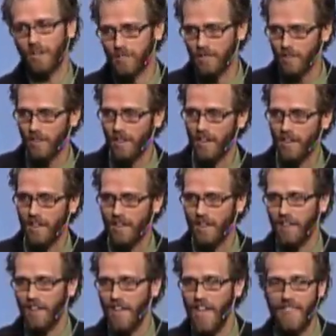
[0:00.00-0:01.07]
concert
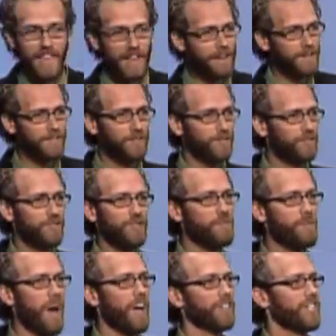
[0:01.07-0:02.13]
and they do
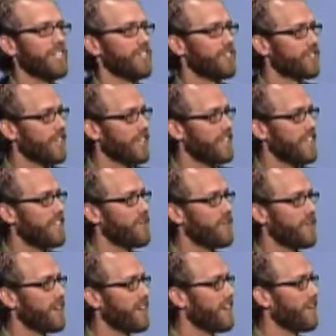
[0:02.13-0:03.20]
moshing just like they
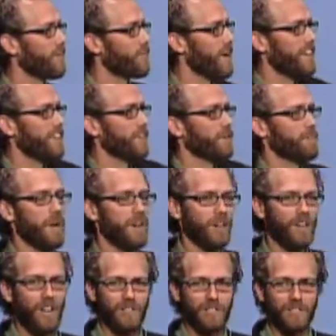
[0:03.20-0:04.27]
do at a regular
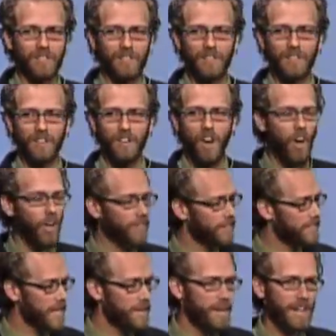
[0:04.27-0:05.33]
punk concert. All the
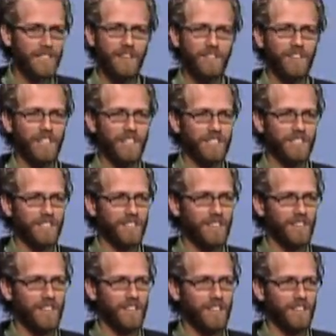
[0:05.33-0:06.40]
same activities.
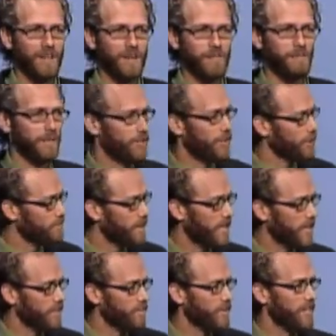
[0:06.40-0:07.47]
But just
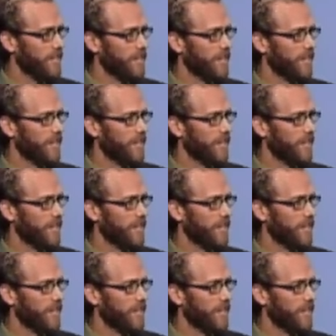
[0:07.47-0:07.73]
because we